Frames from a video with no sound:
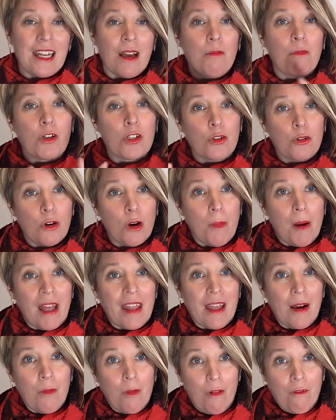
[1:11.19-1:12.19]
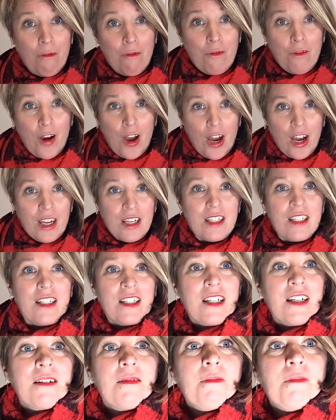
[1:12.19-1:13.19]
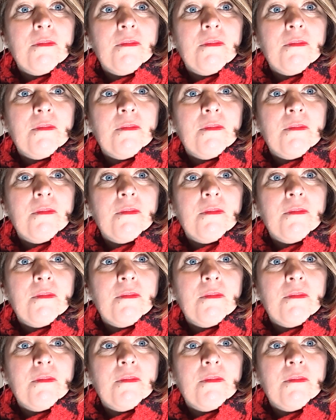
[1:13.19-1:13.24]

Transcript: and we'll talk about that one first.